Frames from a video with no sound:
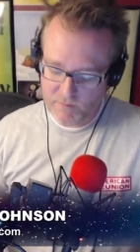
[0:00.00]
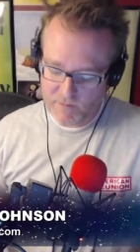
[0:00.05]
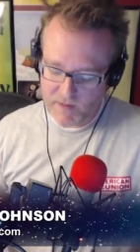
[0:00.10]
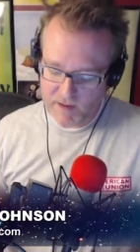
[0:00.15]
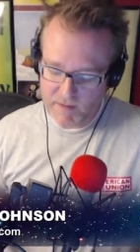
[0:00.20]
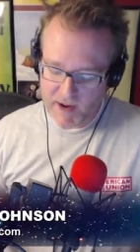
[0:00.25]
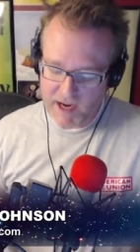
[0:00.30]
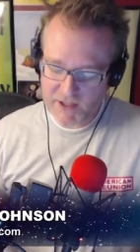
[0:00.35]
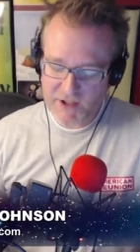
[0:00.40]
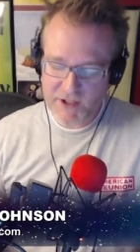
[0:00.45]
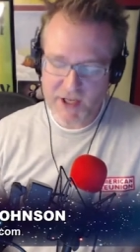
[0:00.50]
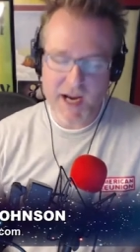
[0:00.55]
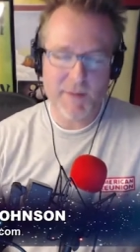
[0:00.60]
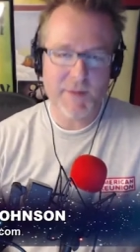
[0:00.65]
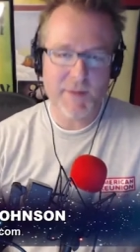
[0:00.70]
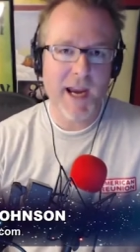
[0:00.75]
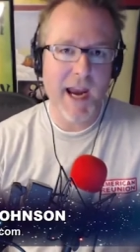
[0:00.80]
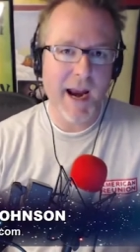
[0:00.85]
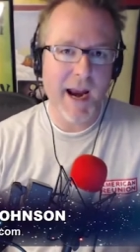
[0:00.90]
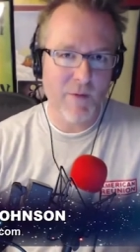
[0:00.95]
the next
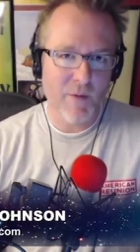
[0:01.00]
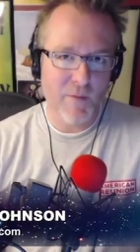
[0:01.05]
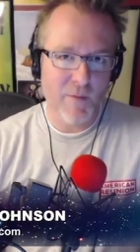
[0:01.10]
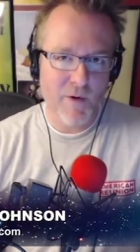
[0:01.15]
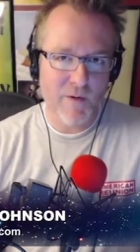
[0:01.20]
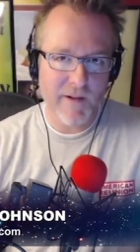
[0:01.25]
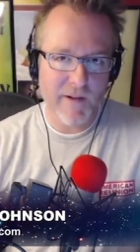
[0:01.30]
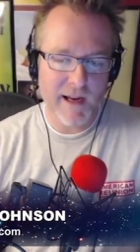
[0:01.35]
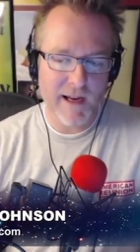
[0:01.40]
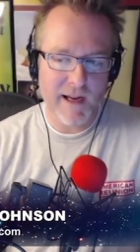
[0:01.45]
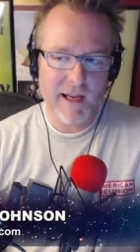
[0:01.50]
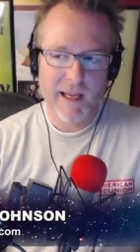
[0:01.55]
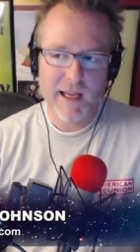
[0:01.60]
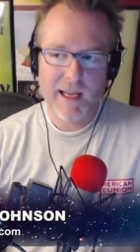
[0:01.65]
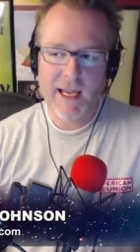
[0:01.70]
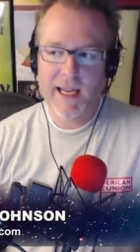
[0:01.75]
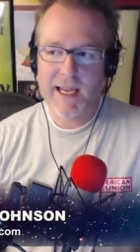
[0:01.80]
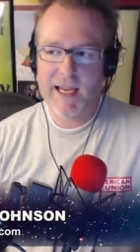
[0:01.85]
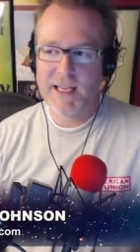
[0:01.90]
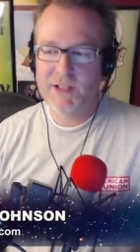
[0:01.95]
James Cameron movie
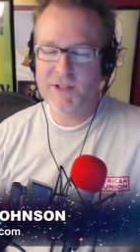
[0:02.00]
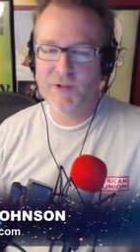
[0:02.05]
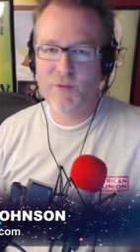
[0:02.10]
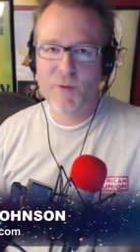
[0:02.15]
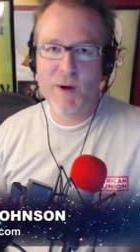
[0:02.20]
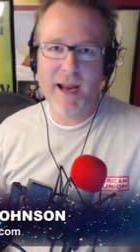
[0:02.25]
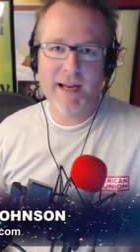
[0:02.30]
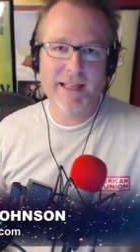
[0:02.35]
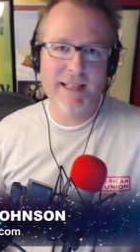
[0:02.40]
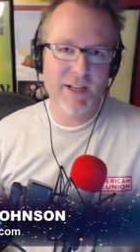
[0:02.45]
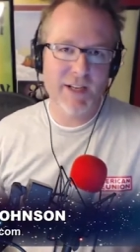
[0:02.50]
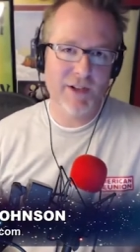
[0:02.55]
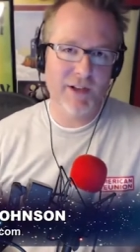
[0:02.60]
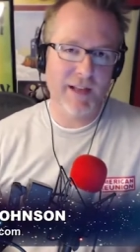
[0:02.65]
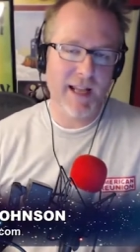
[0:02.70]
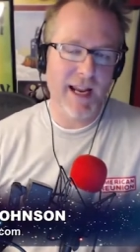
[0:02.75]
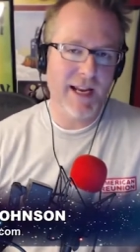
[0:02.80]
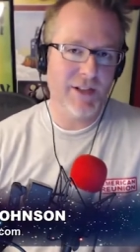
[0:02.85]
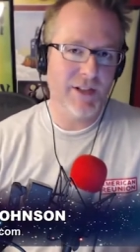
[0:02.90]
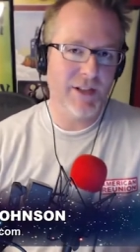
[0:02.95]
is direct
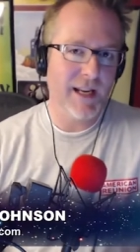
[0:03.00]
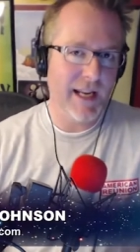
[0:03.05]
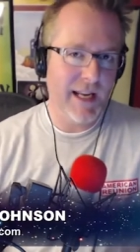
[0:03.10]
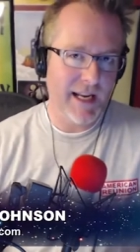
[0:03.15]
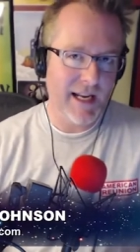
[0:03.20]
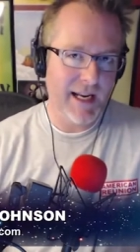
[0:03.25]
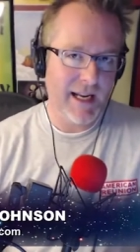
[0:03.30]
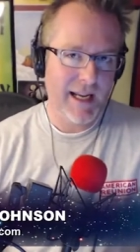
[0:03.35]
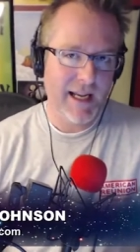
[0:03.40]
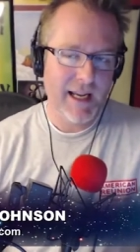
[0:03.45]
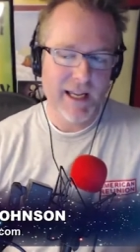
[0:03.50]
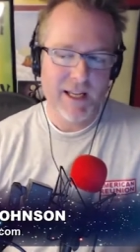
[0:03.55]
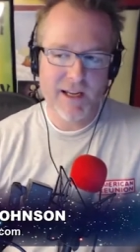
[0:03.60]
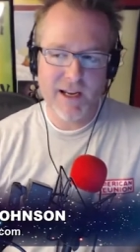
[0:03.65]
digital HD.